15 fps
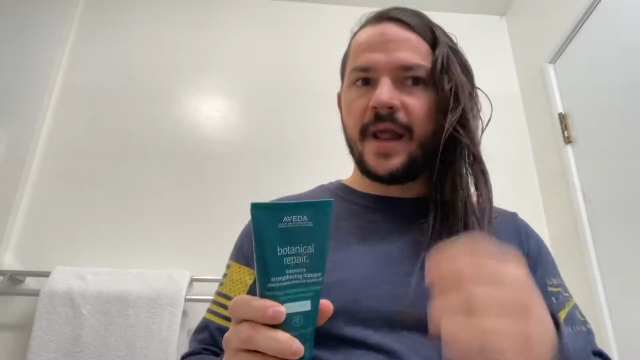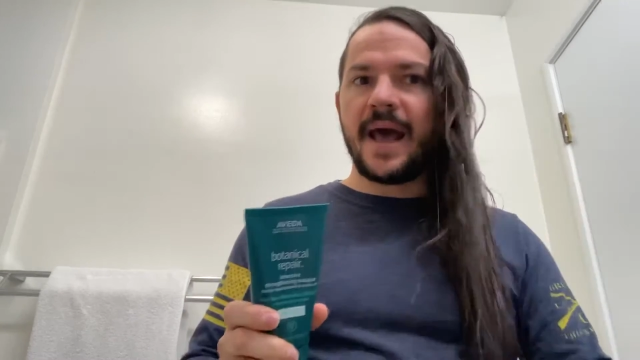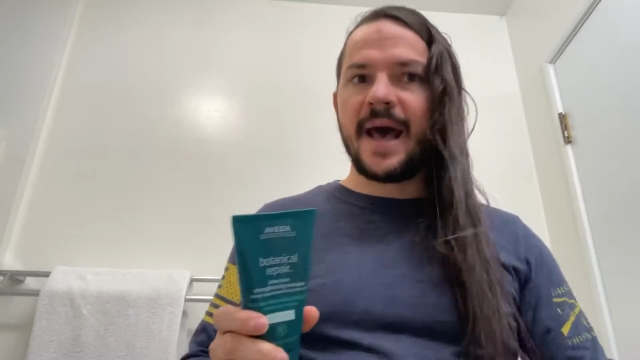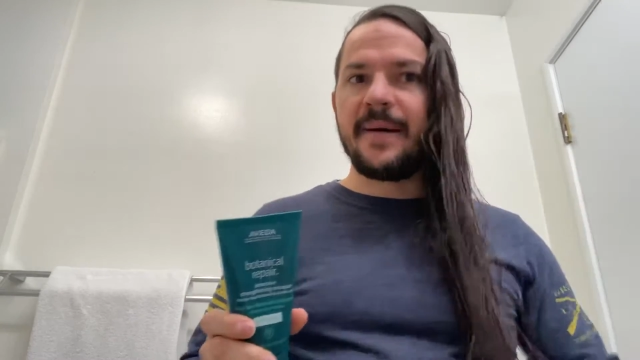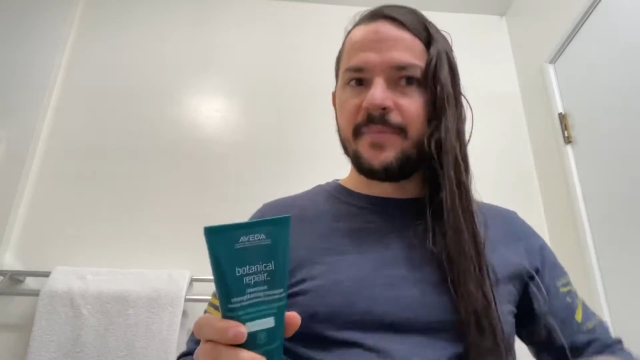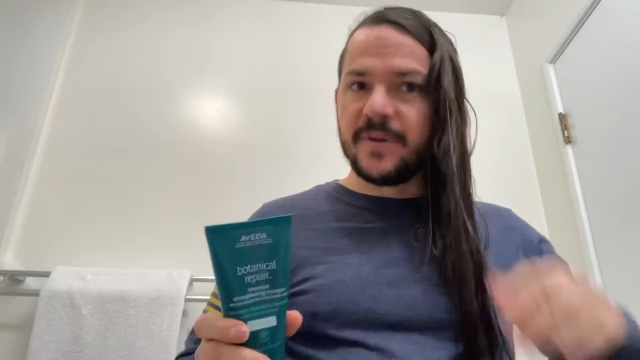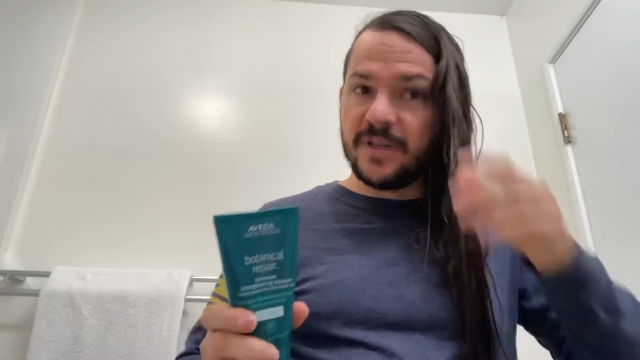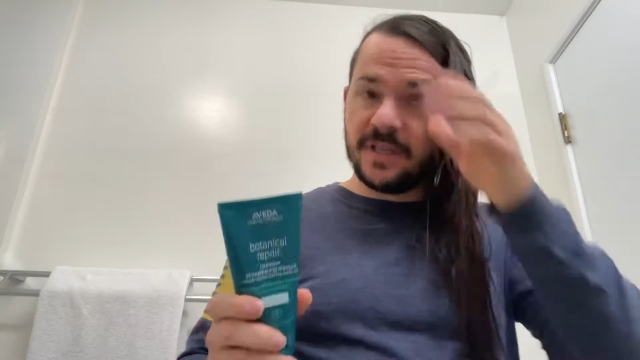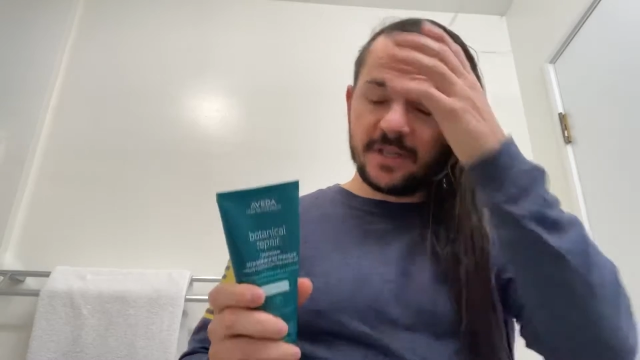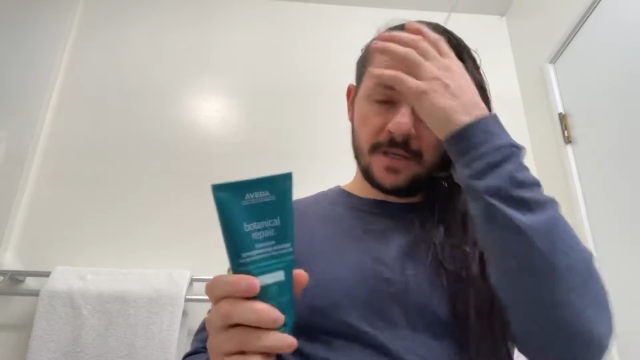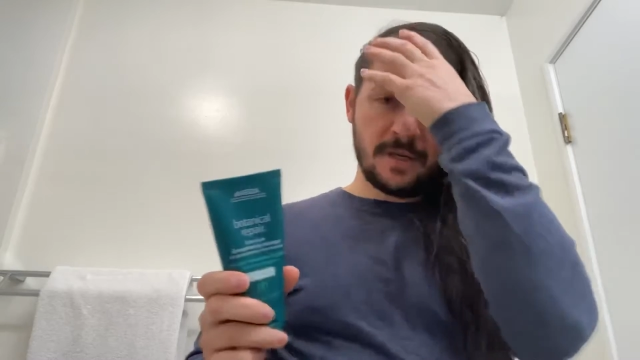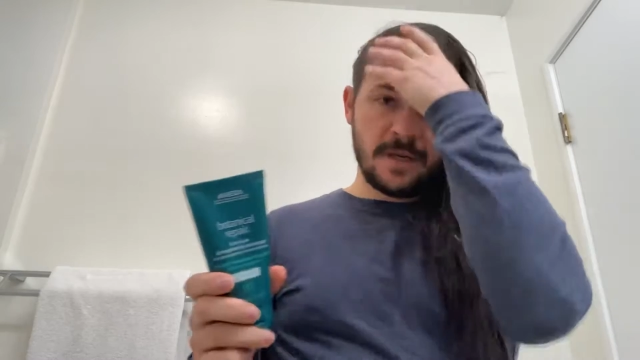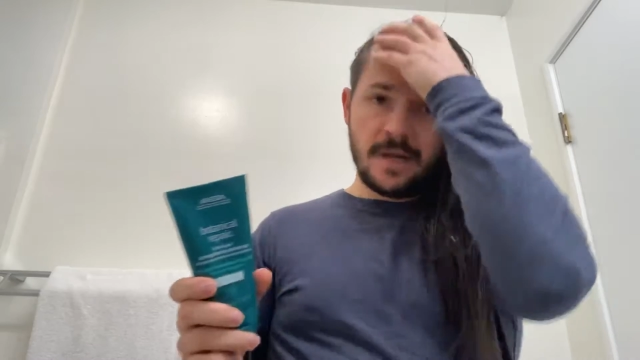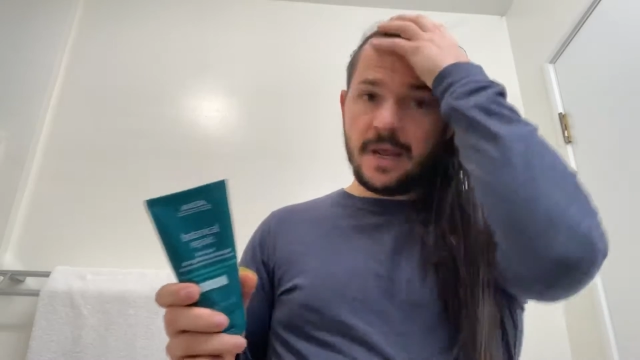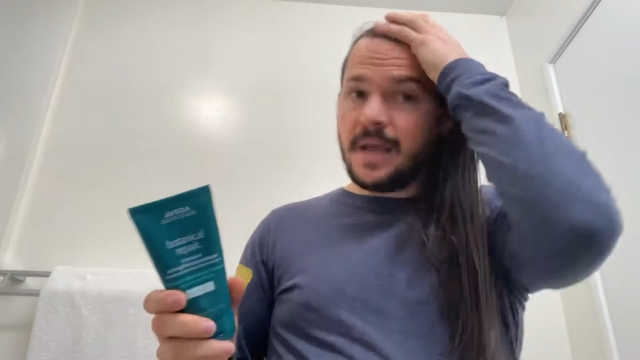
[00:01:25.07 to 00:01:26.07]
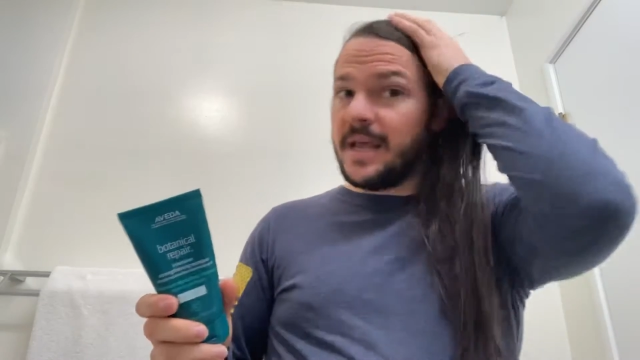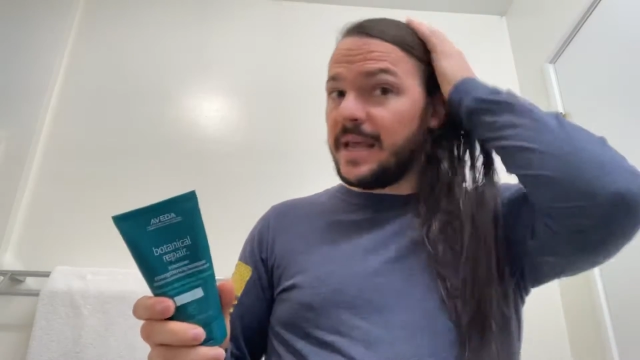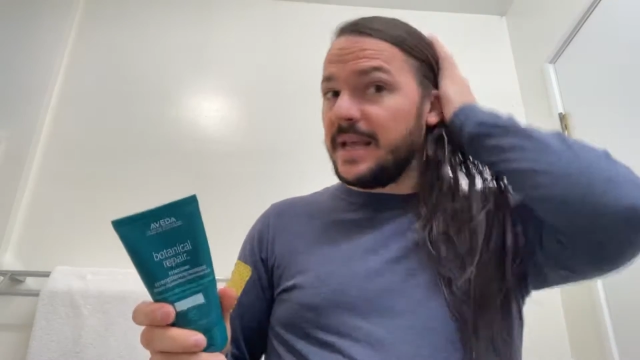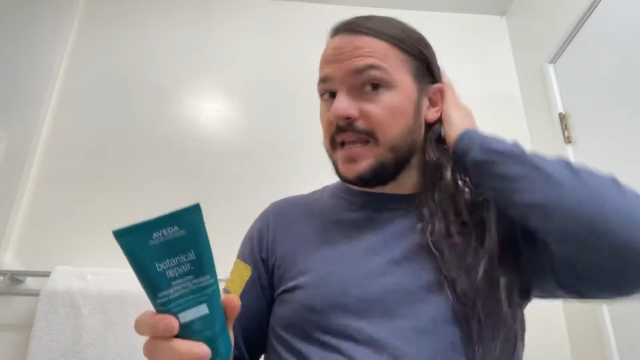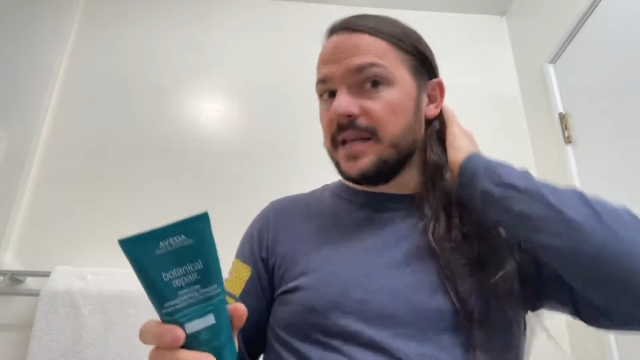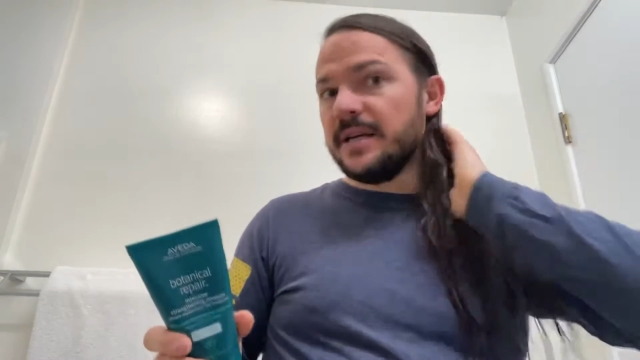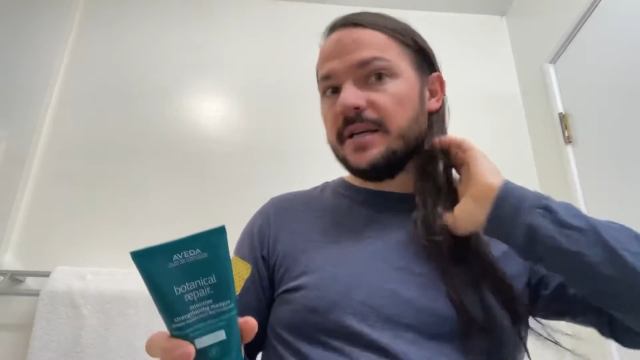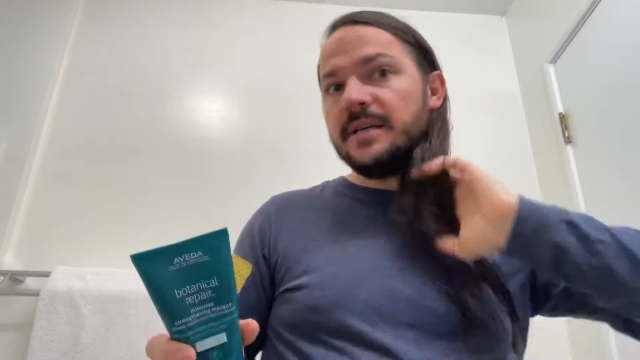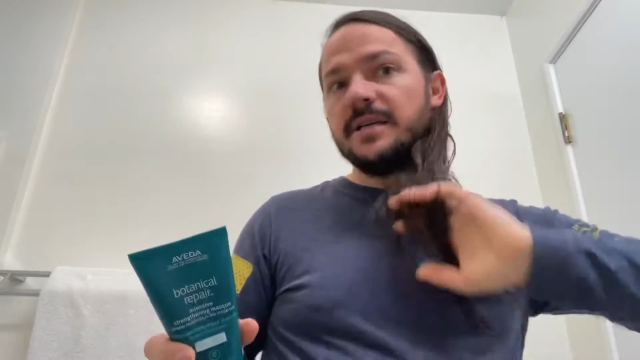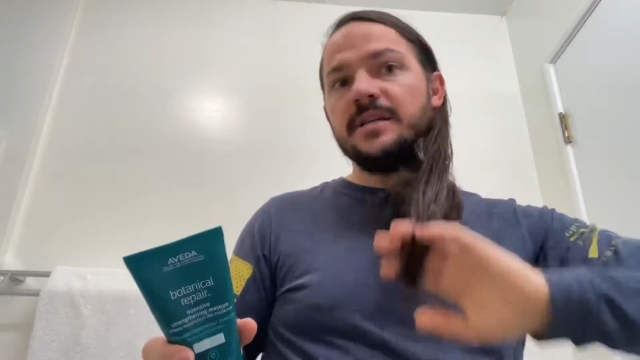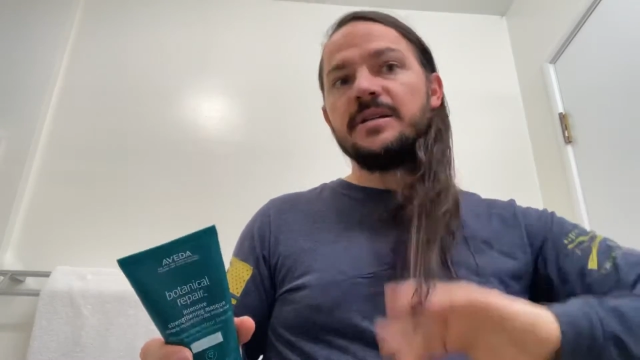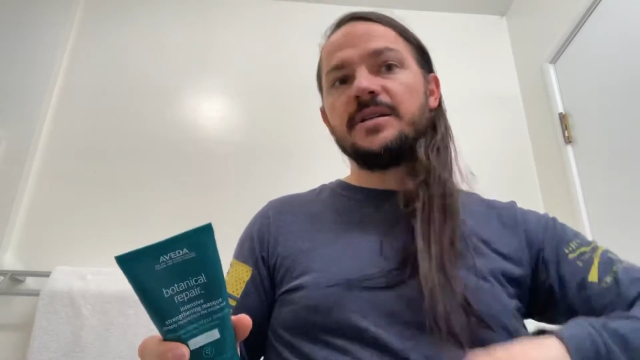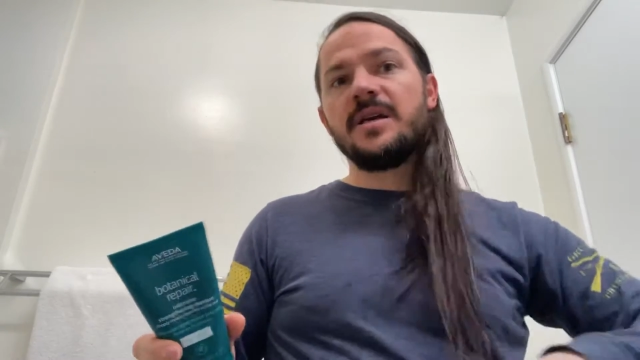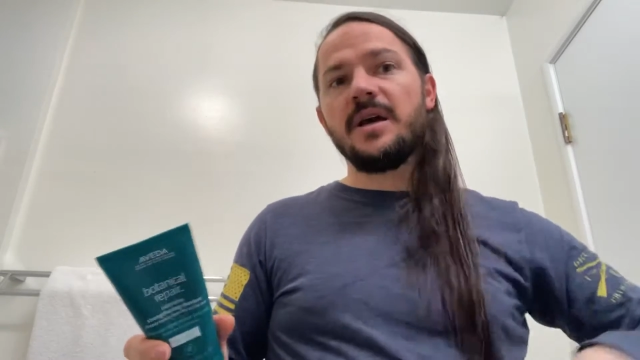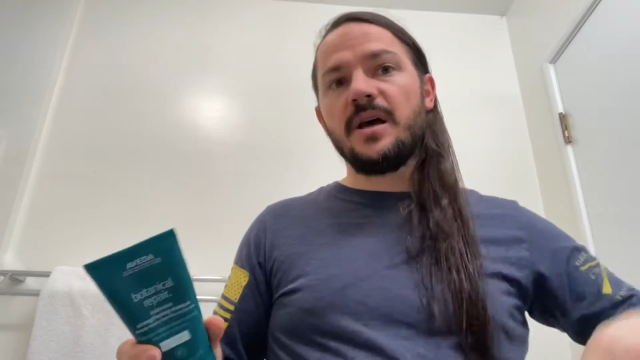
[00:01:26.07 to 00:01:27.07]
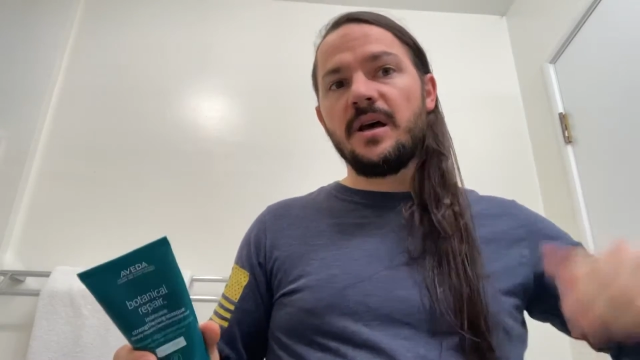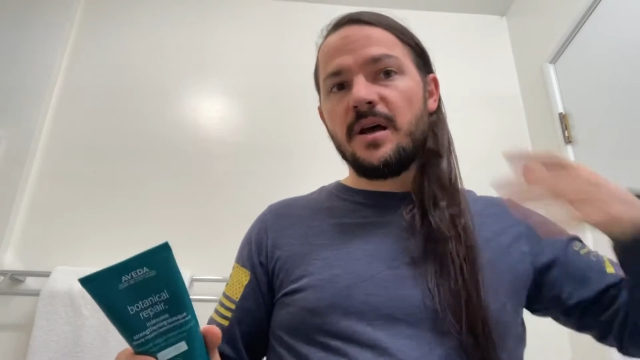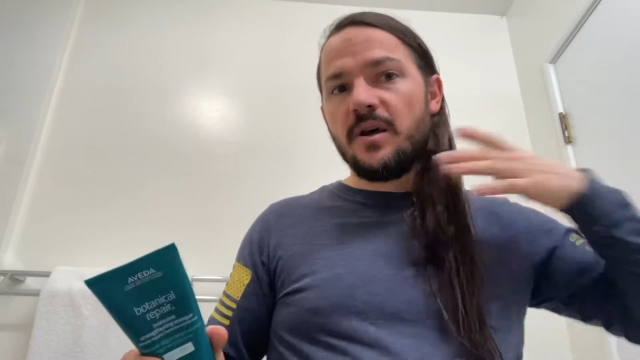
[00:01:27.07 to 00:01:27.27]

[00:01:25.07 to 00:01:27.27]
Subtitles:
happens is